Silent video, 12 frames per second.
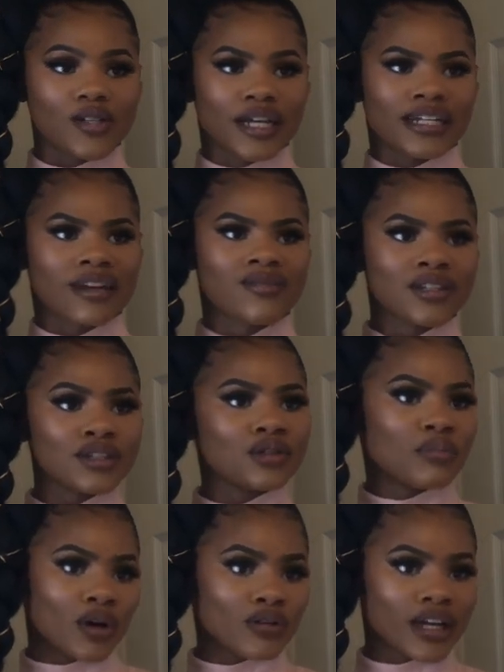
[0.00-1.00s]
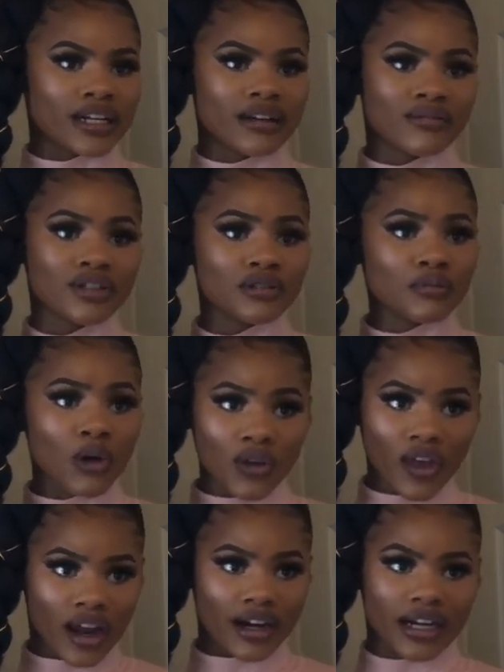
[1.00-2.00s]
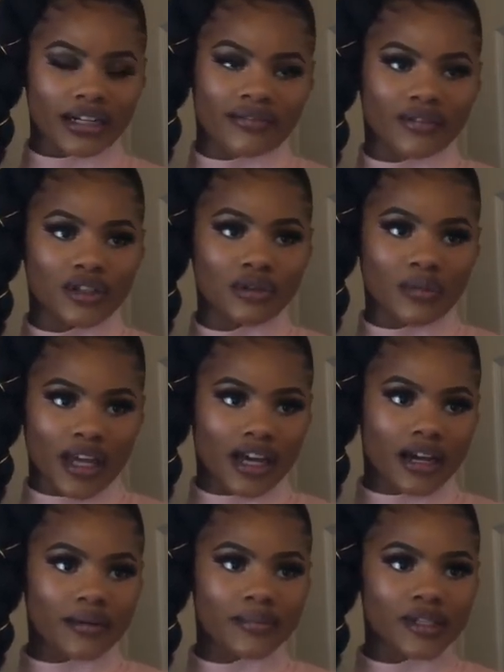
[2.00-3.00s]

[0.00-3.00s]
I definitely do both. I definitely do both hair and I definitely do makeup.